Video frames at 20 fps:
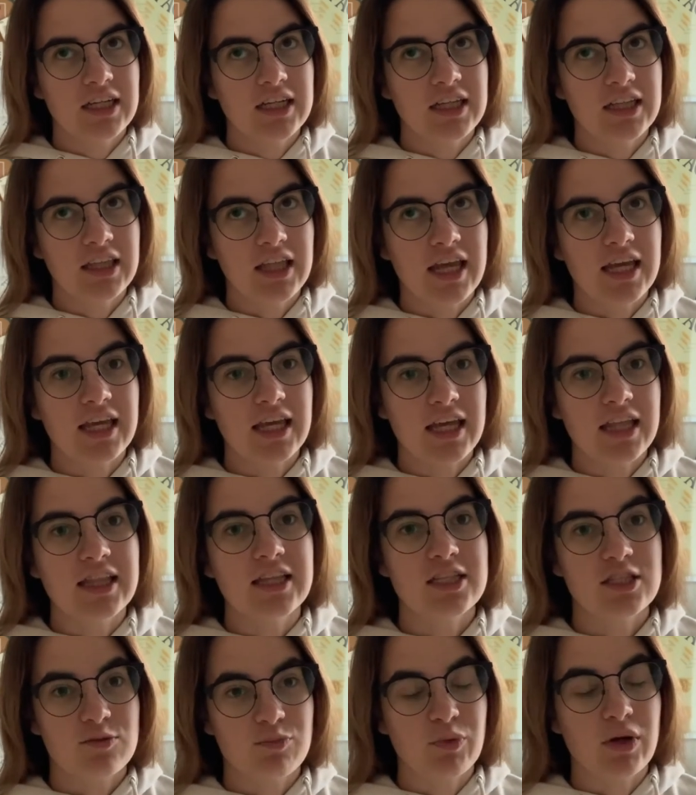like, in the
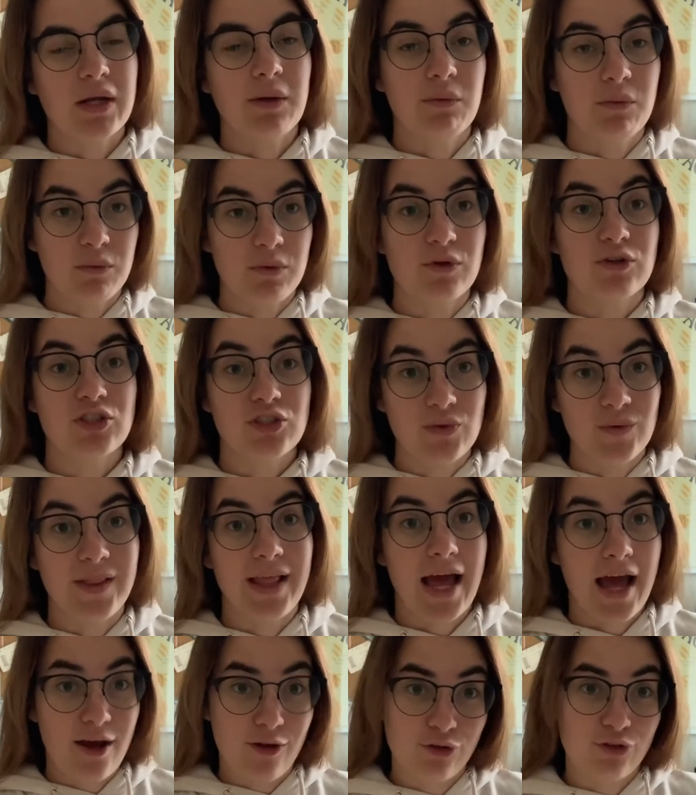spring when we were doing the
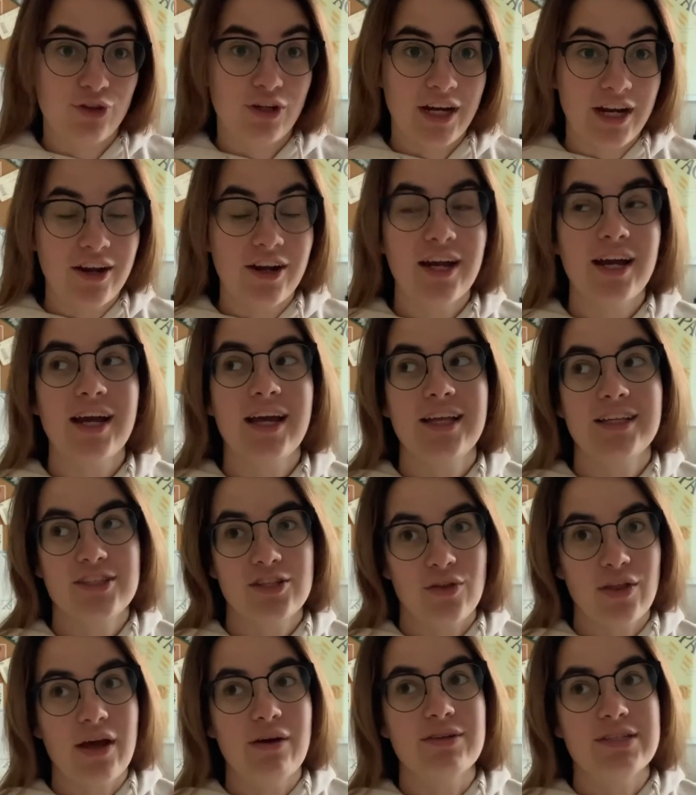outdoor area, so
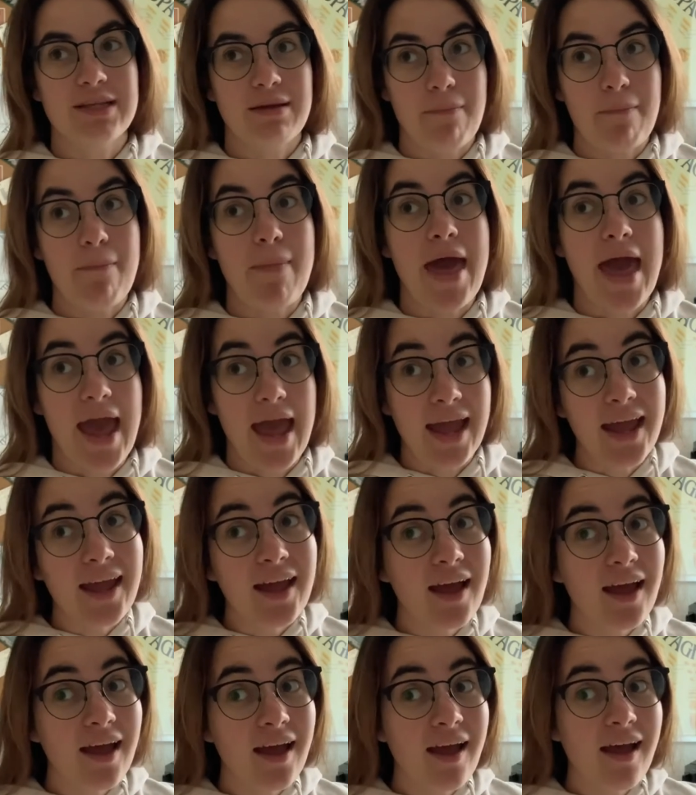that was in
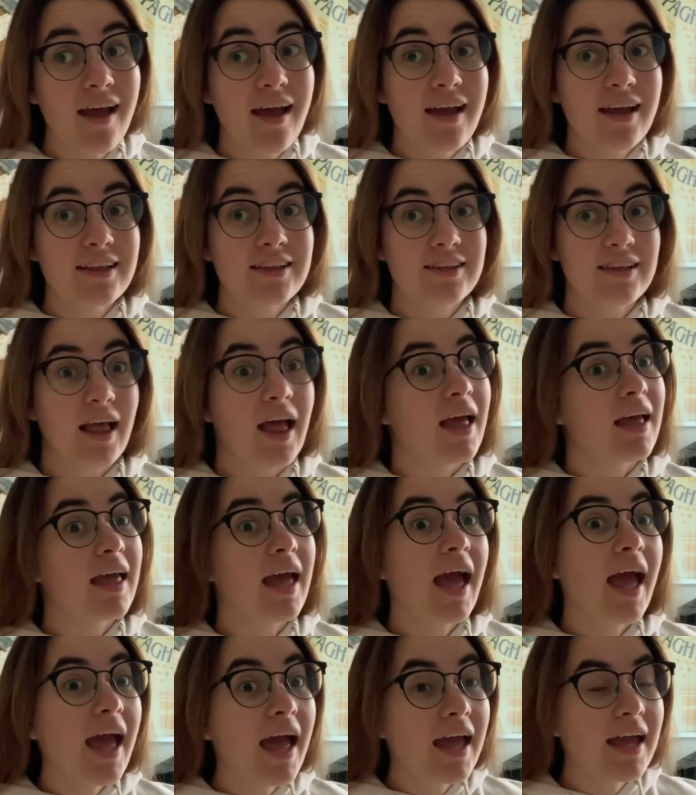May, like,
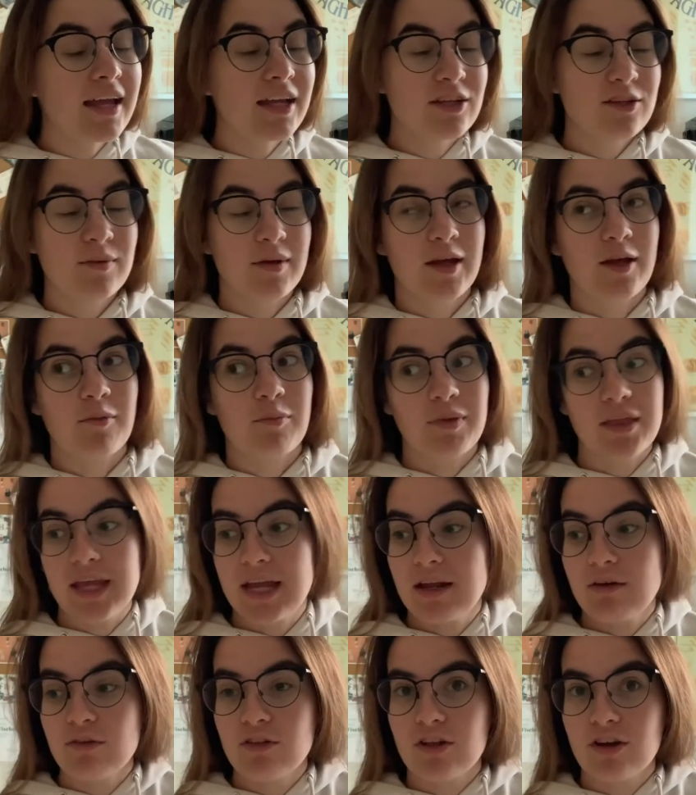hey, can you make a
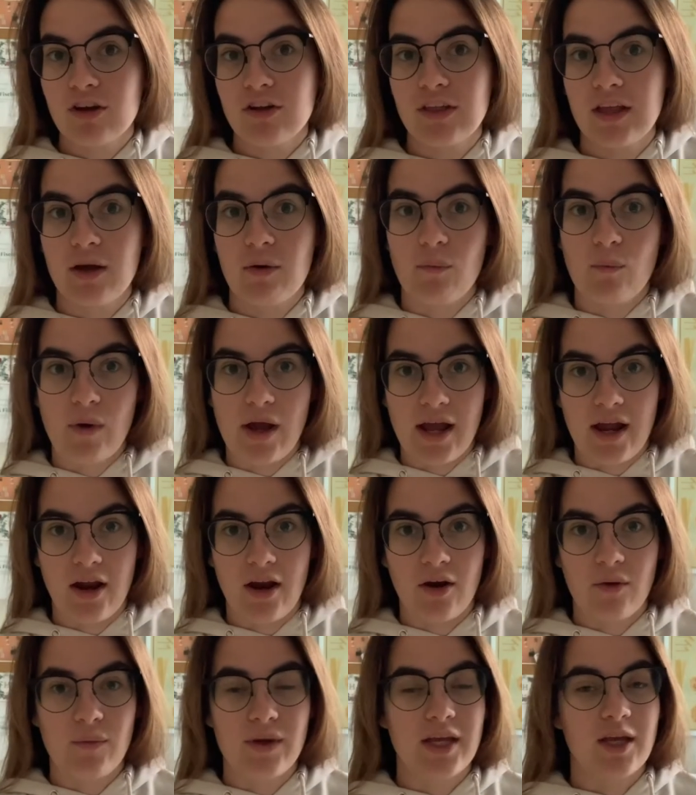plan with her, like,
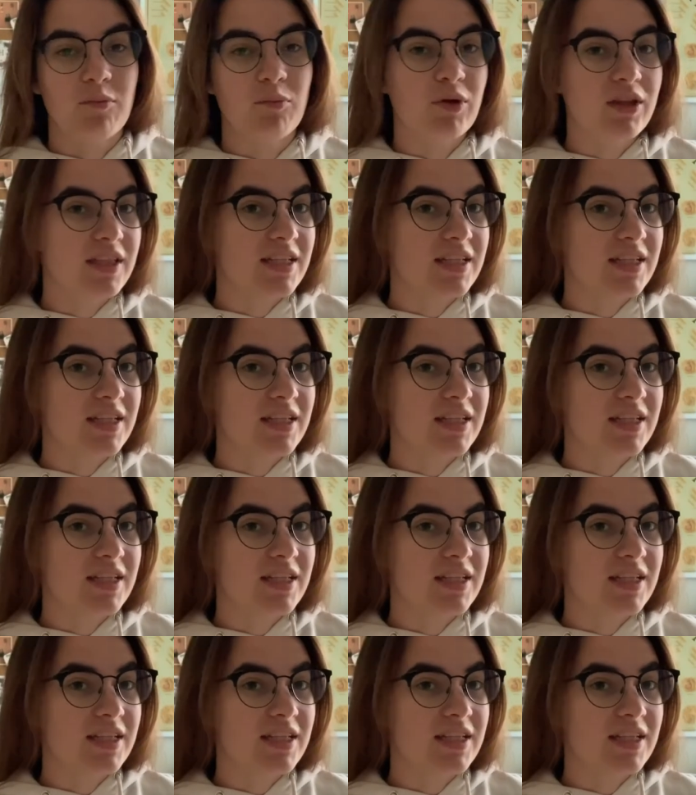where we can put